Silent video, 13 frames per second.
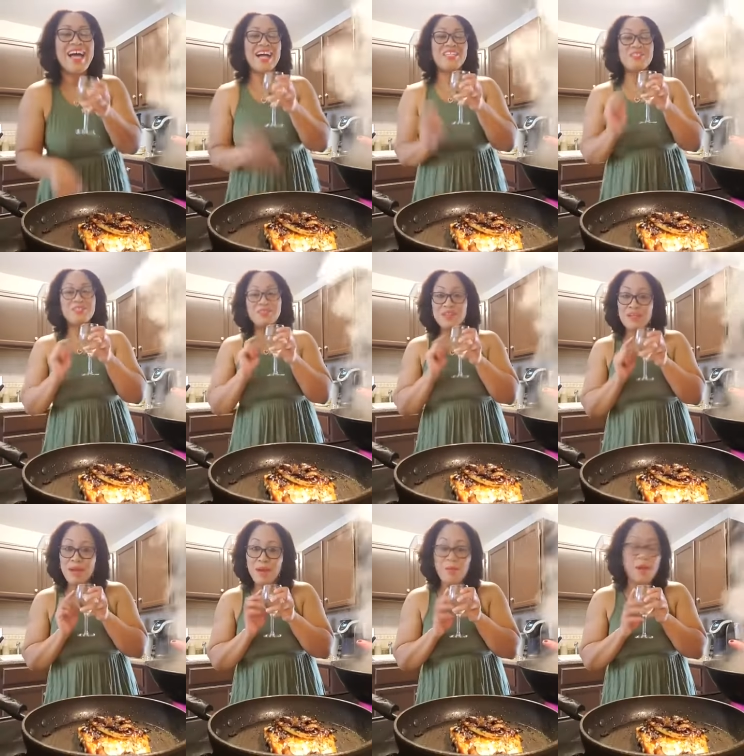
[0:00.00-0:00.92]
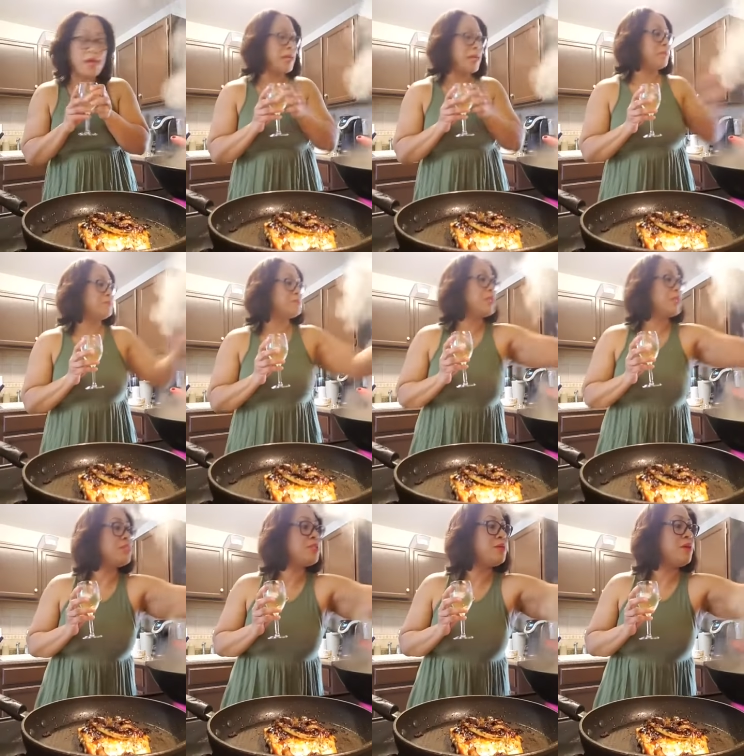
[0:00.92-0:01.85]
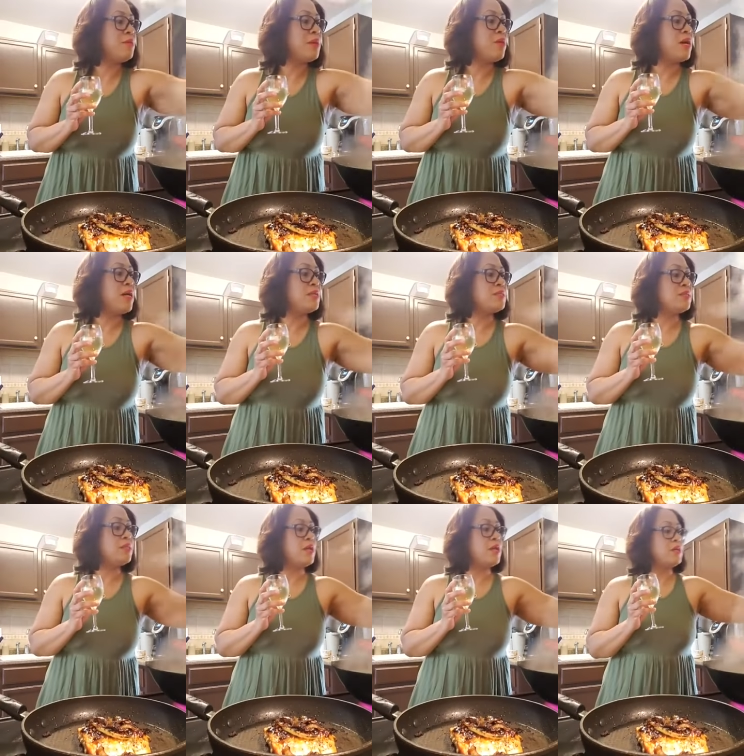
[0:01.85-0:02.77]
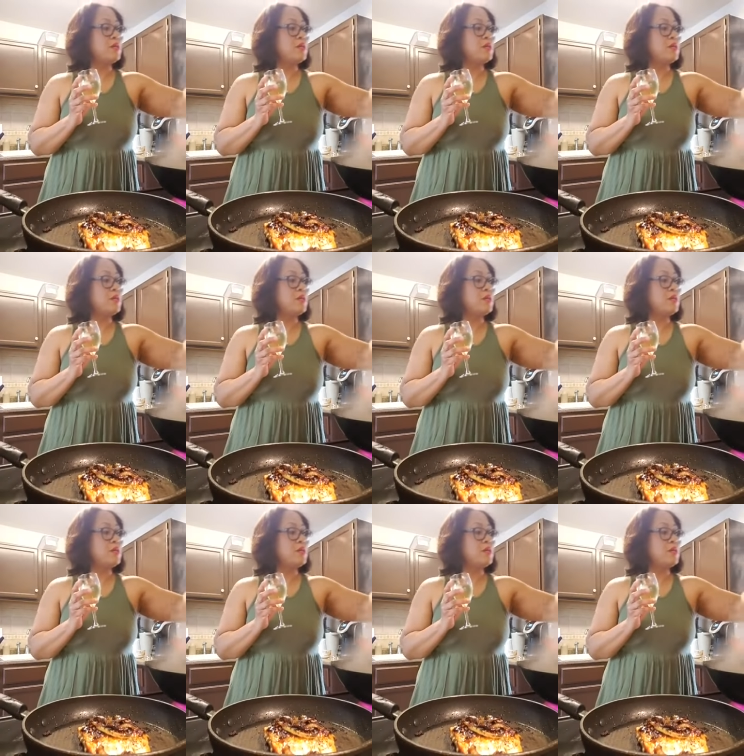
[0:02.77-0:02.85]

I do drink my wine. Let me show y'all my wine today.